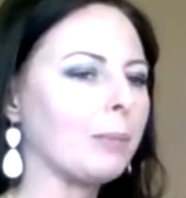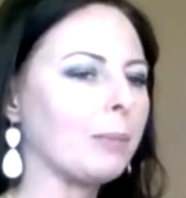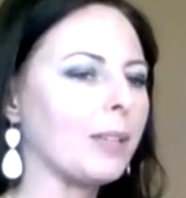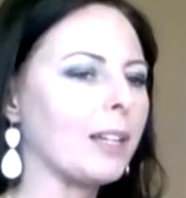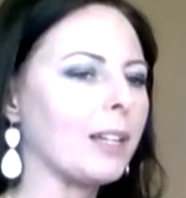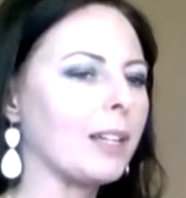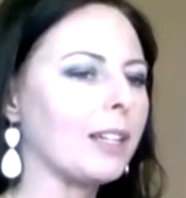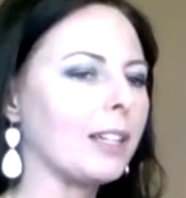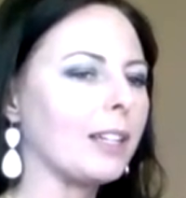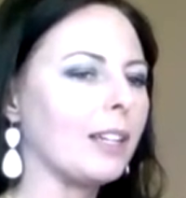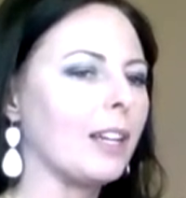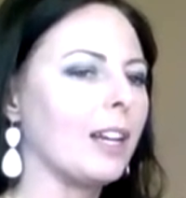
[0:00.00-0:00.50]

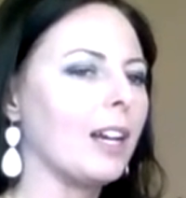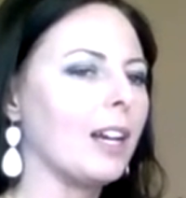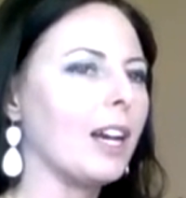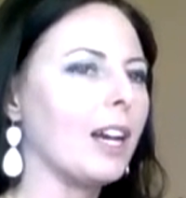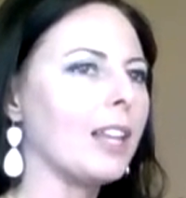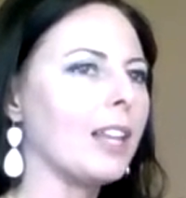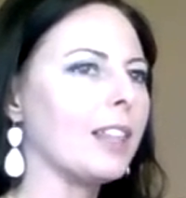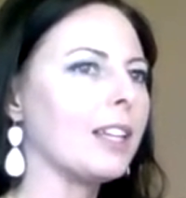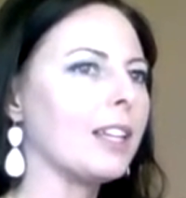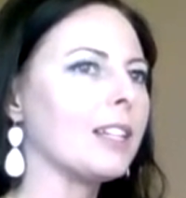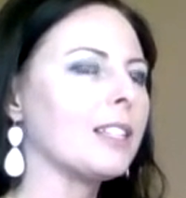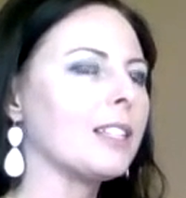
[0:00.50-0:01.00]
Like
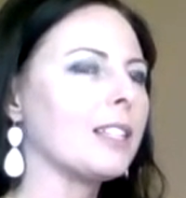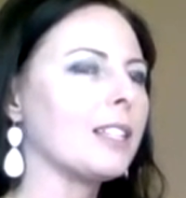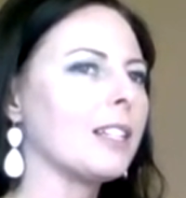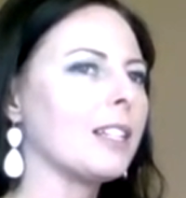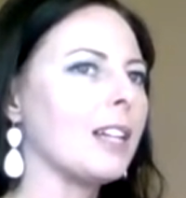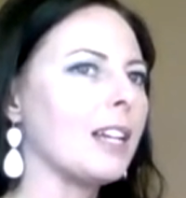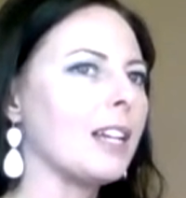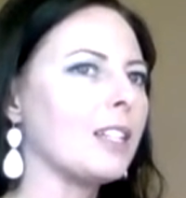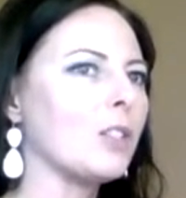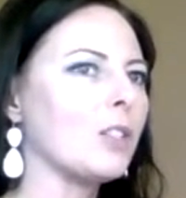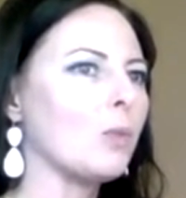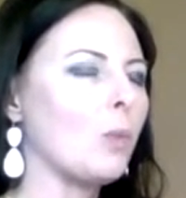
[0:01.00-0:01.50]
I think it's a
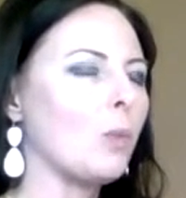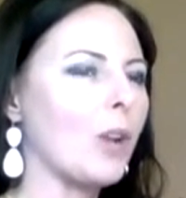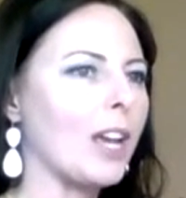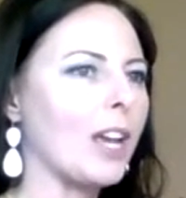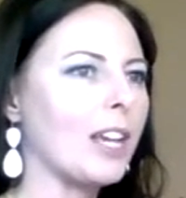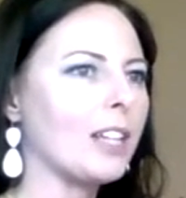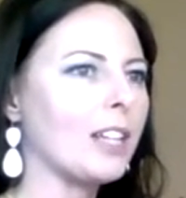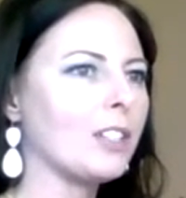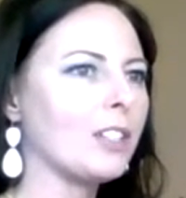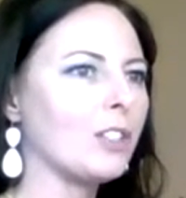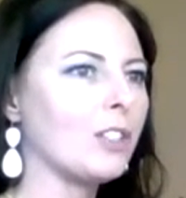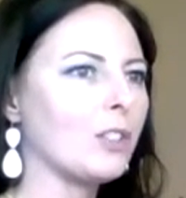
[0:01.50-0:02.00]
nice
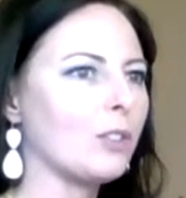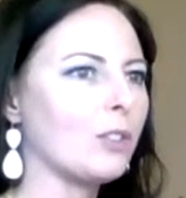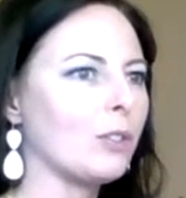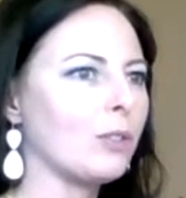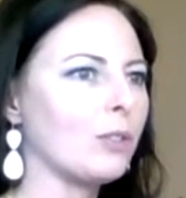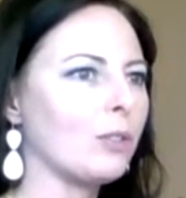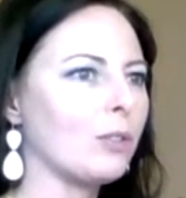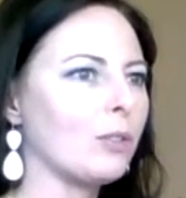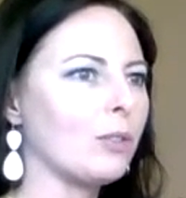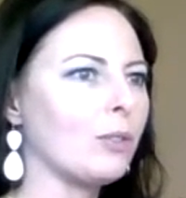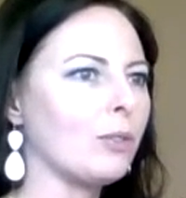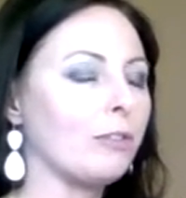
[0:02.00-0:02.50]
way
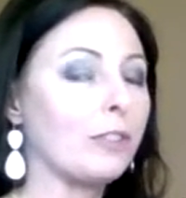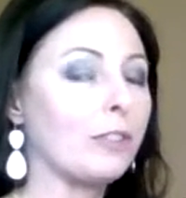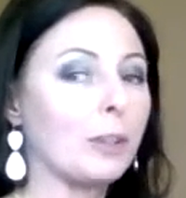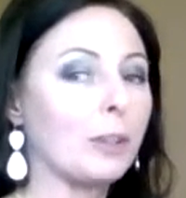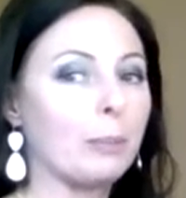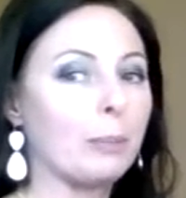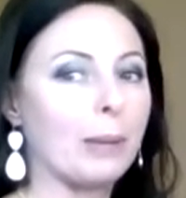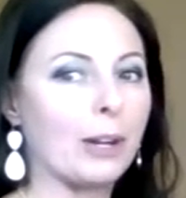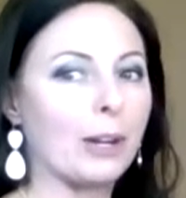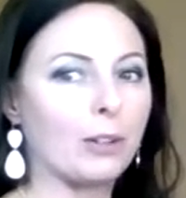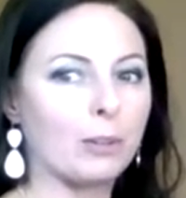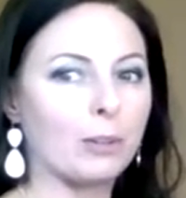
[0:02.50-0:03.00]
to
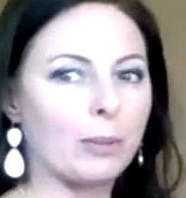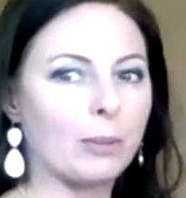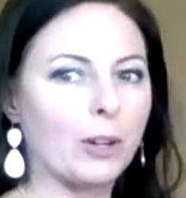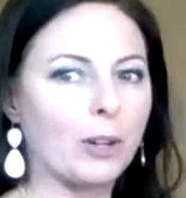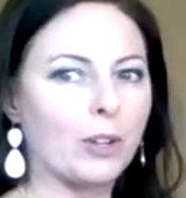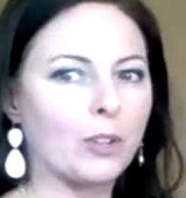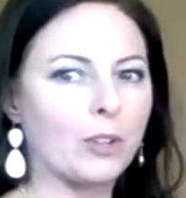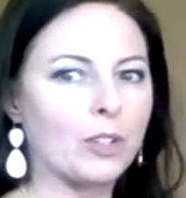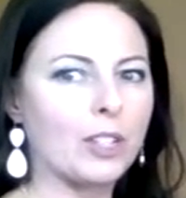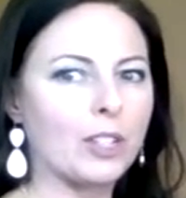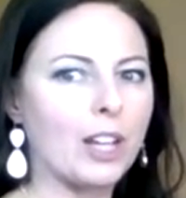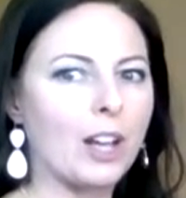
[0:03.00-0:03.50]
feel better about
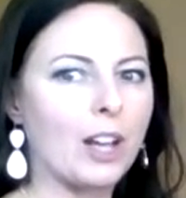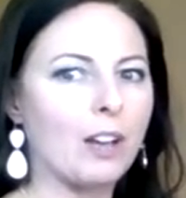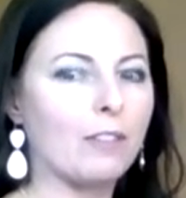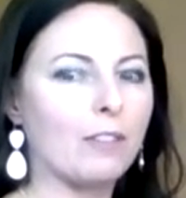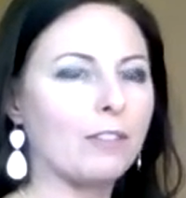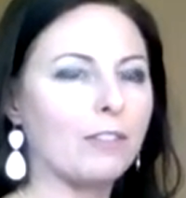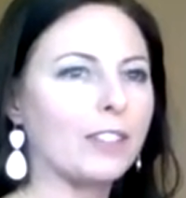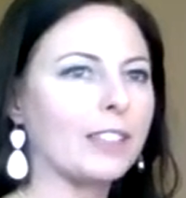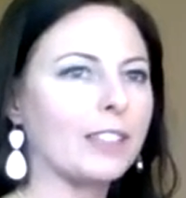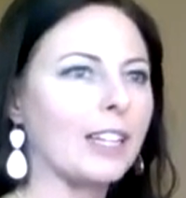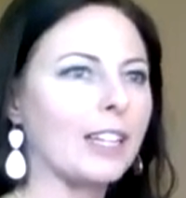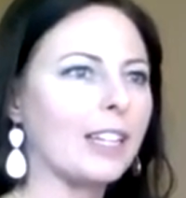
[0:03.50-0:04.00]
yourself
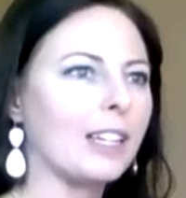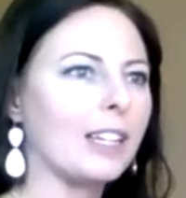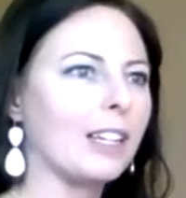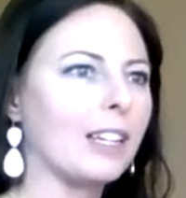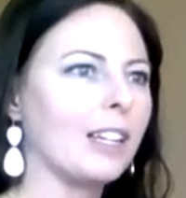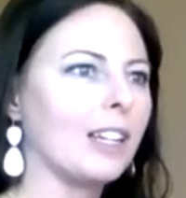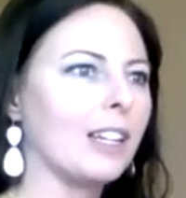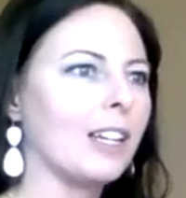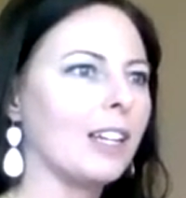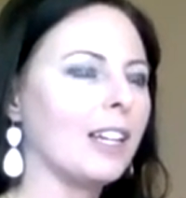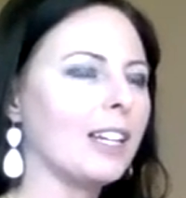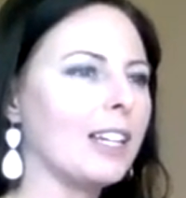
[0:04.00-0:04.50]
and like
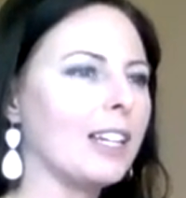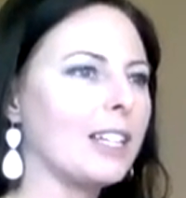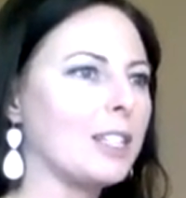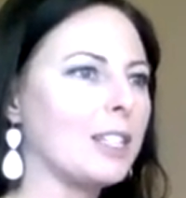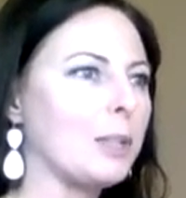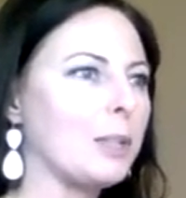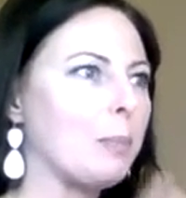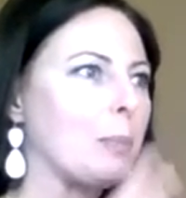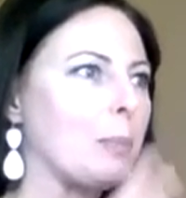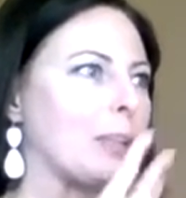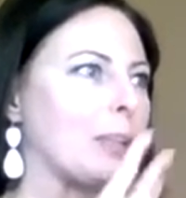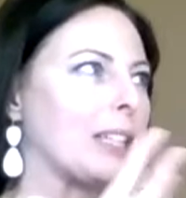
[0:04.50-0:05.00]
get to
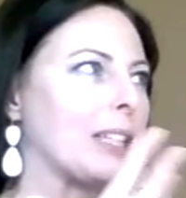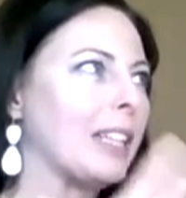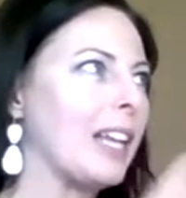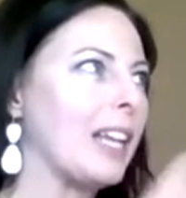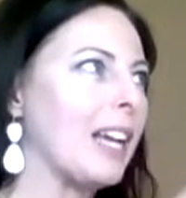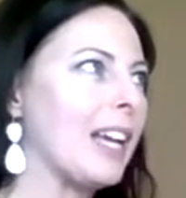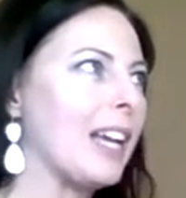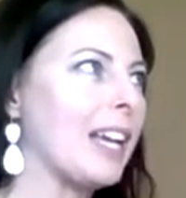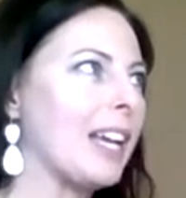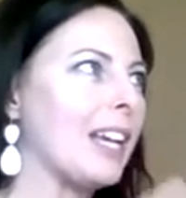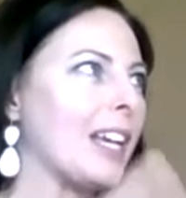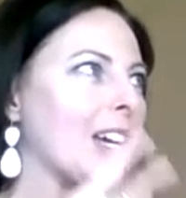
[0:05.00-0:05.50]

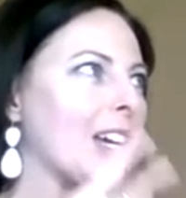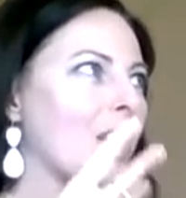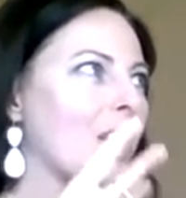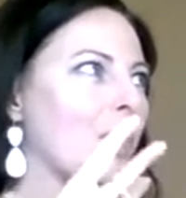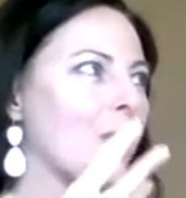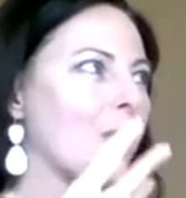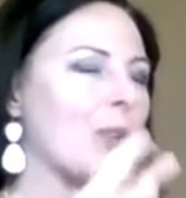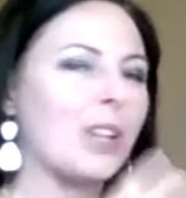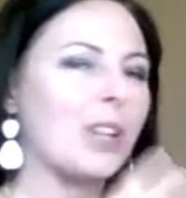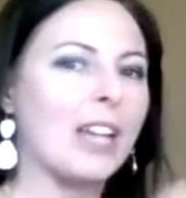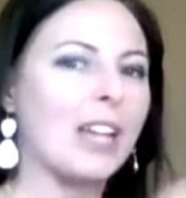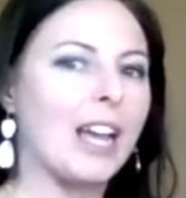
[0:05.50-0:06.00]
play and
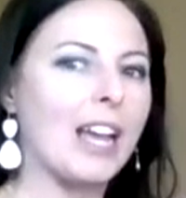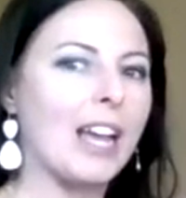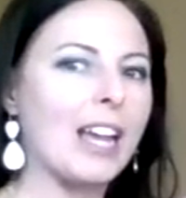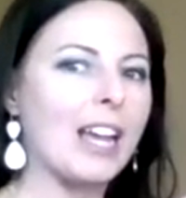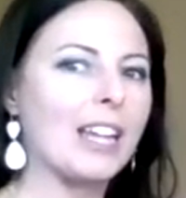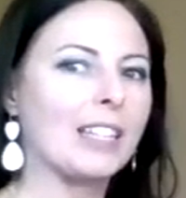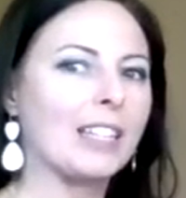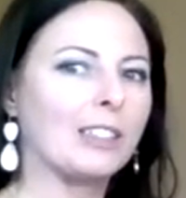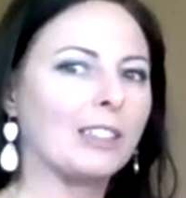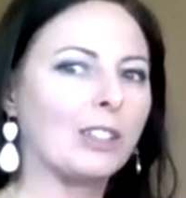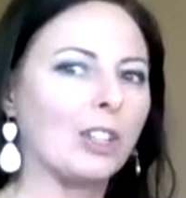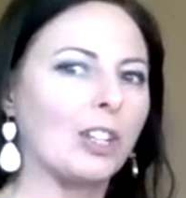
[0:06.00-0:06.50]

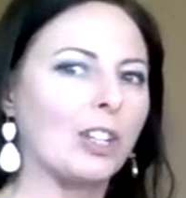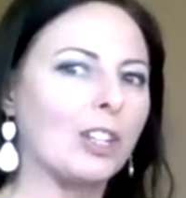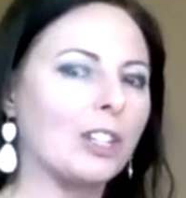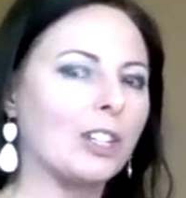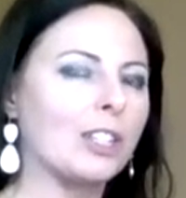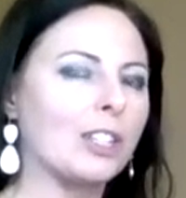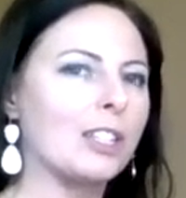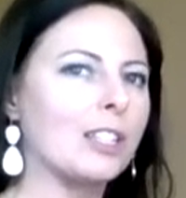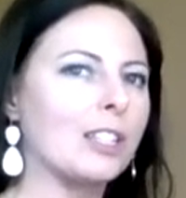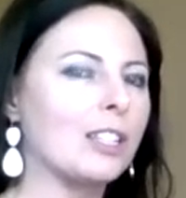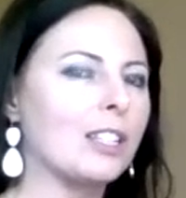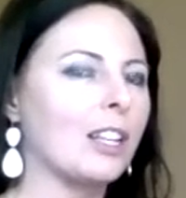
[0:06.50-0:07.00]
create
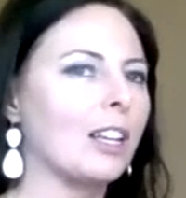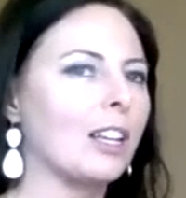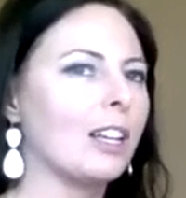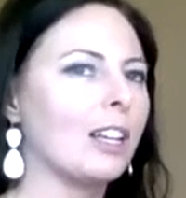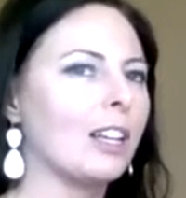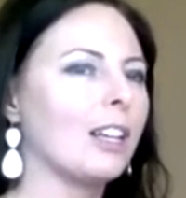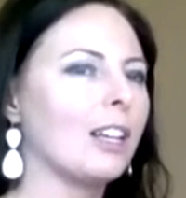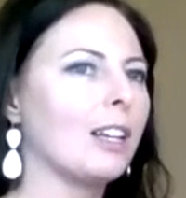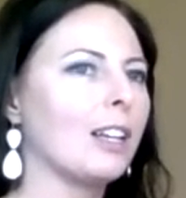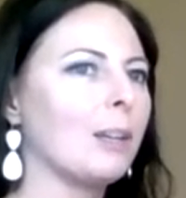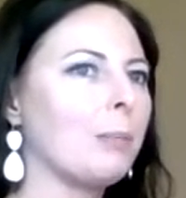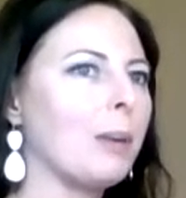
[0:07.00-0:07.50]
looks,
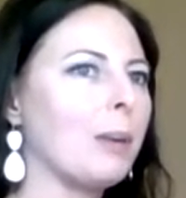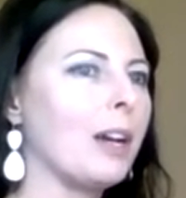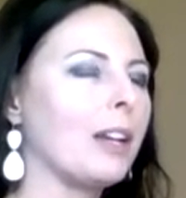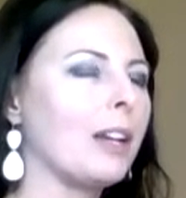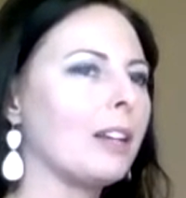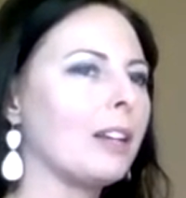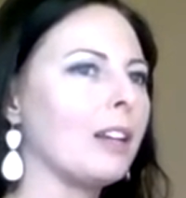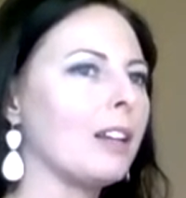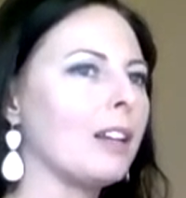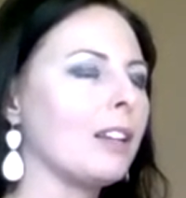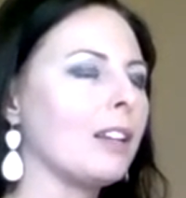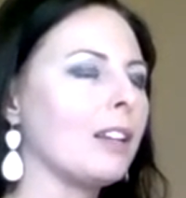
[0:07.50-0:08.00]
but